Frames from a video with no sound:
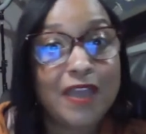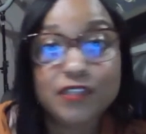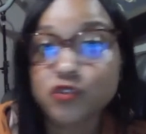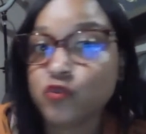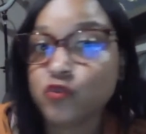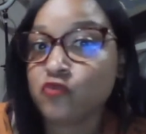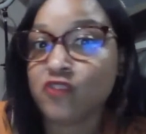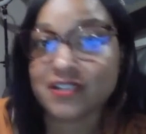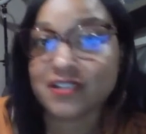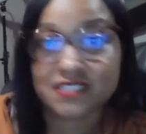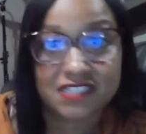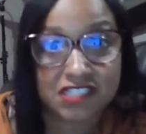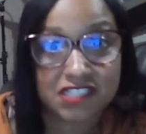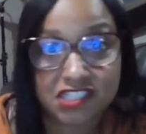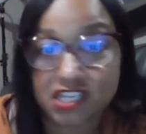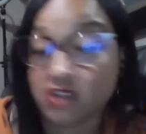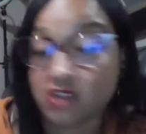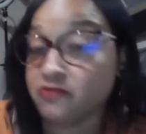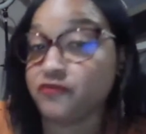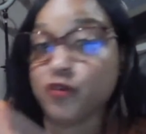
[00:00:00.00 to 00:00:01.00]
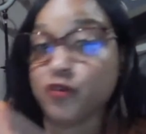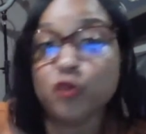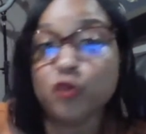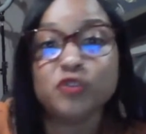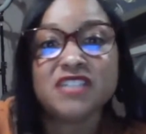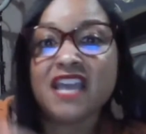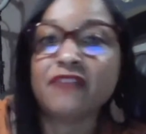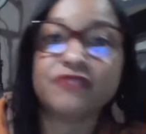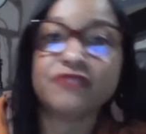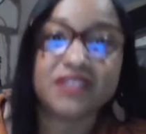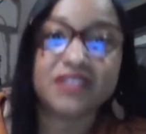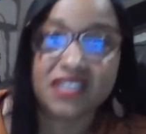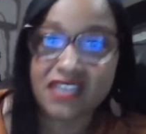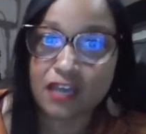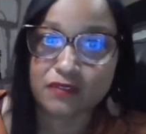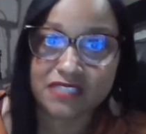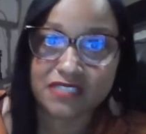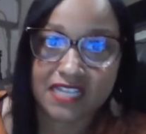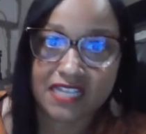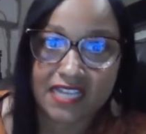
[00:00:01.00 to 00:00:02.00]
till Rusty G unfolds everything
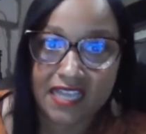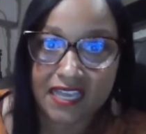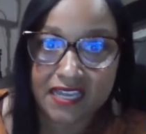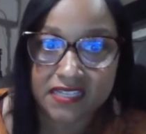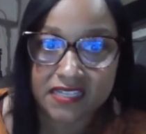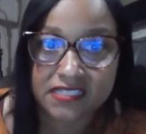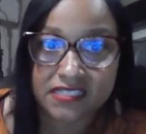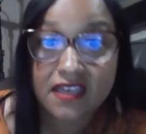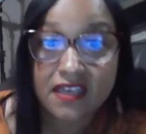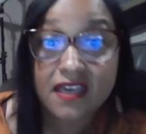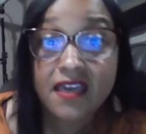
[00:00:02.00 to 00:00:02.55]
else that he has.